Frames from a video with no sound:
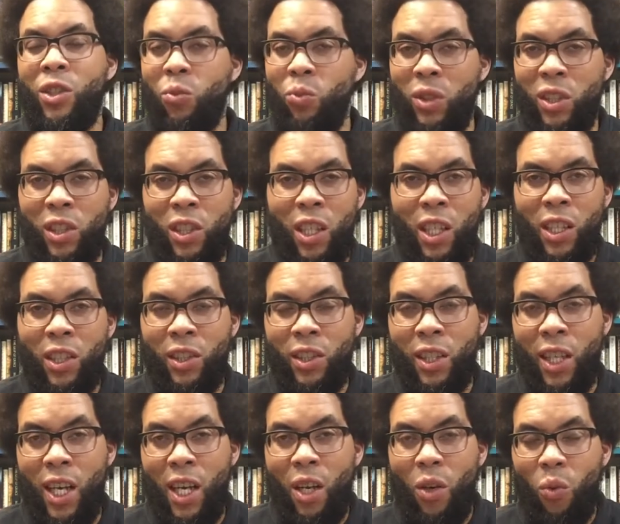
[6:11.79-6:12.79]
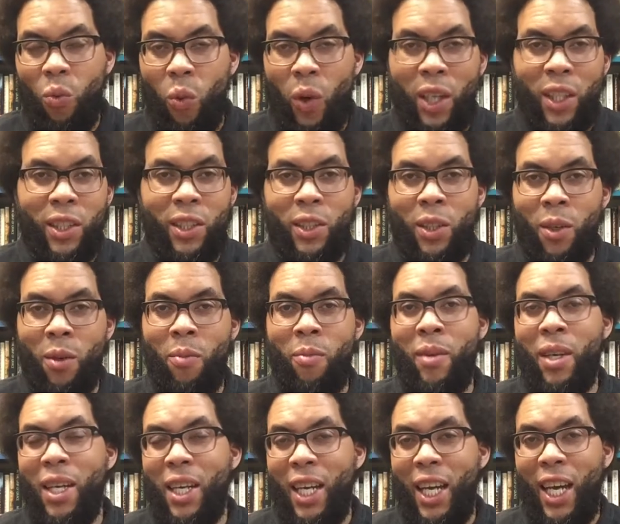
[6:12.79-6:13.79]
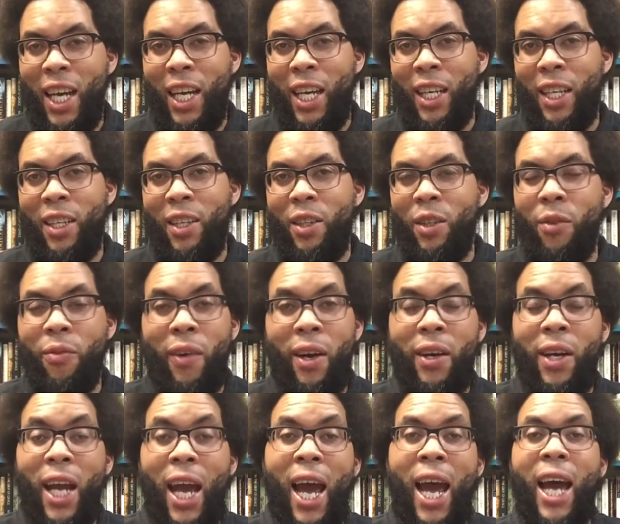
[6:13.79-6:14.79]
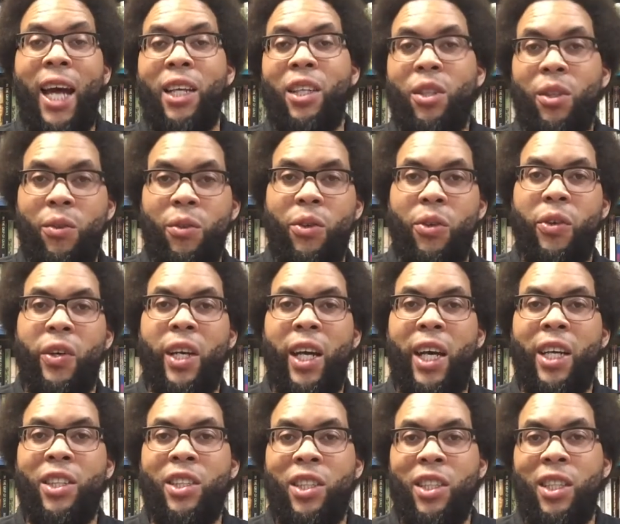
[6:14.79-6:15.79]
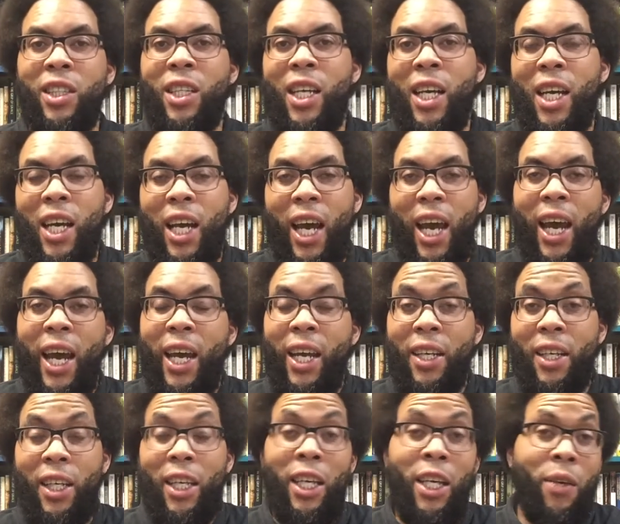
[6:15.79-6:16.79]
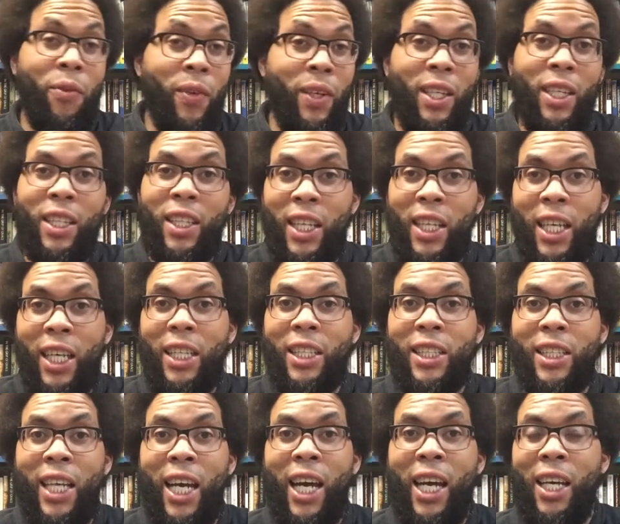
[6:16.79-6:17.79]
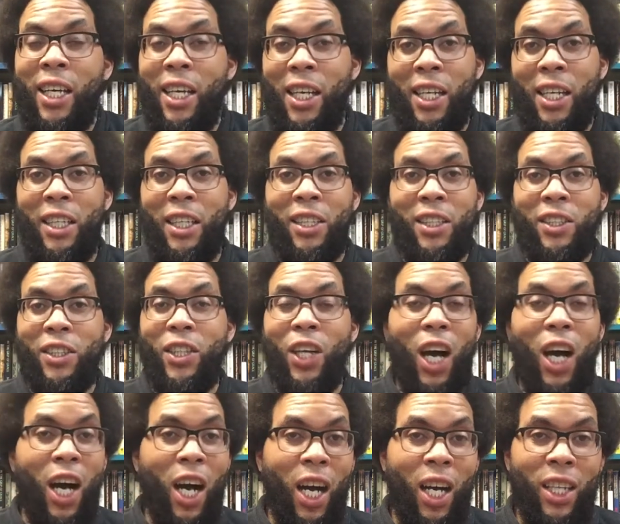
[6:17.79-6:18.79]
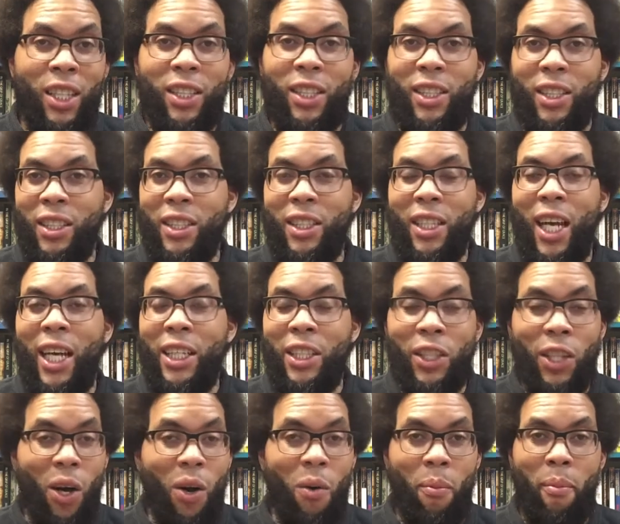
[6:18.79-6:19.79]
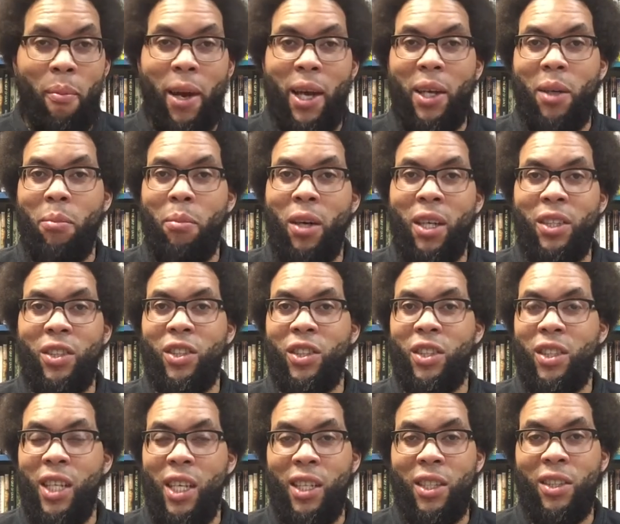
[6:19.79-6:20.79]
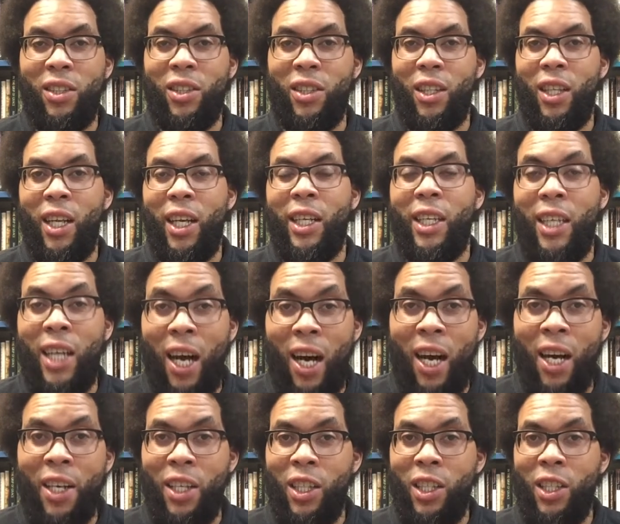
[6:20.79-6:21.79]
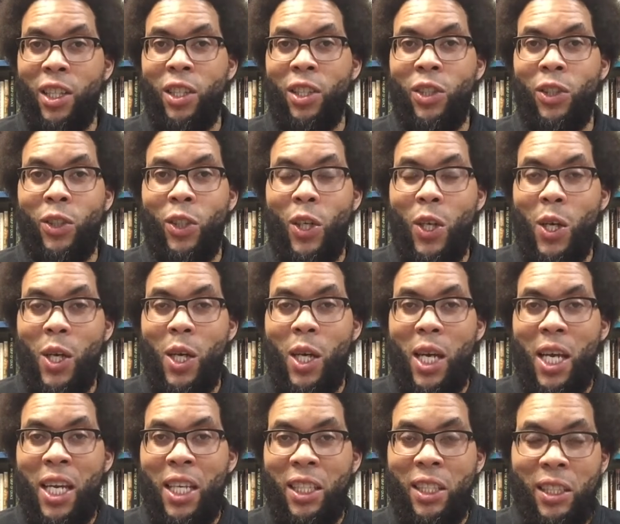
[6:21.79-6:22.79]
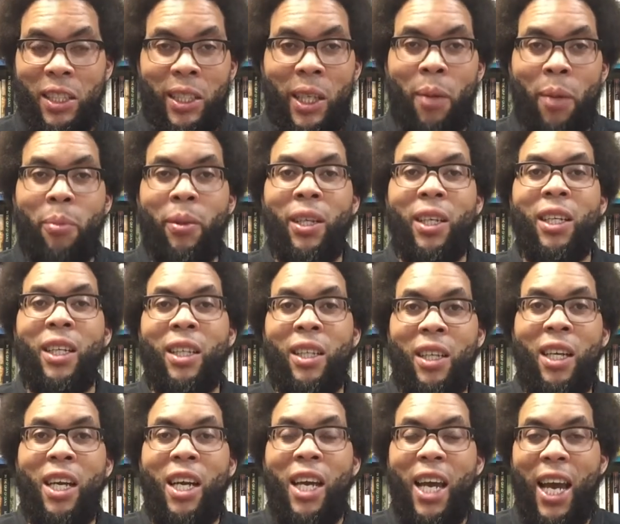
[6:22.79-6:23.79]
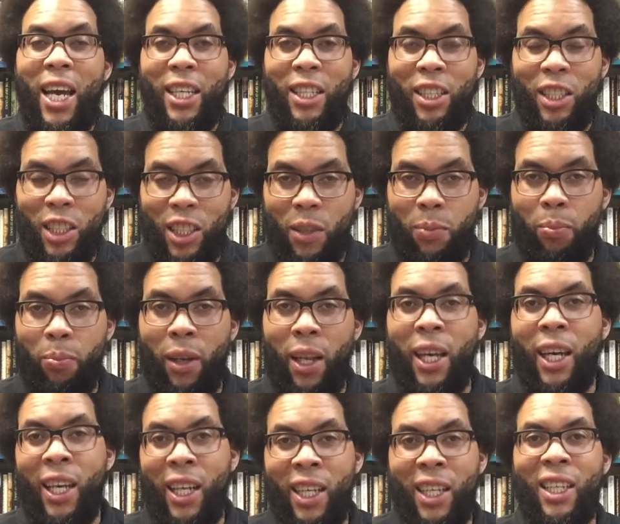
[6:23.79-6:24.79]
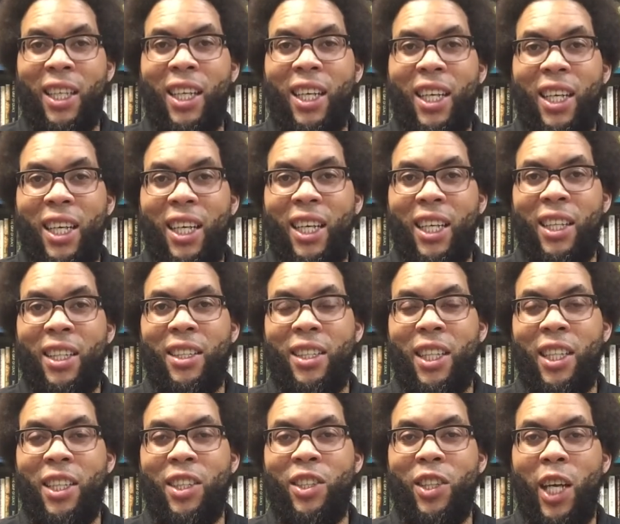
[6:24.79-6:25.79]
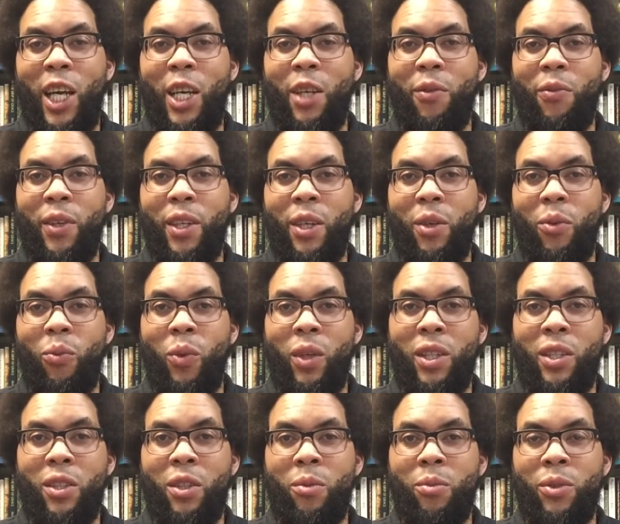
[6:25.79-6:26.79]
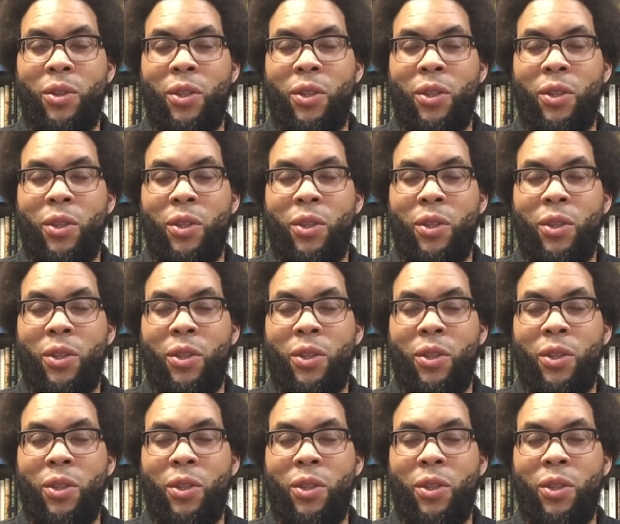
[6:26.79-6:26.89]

We see his wisdom in the very act of creation, and even in things that to us like don't make much sense, like God is exhibiting and displaying his infinite wisdom.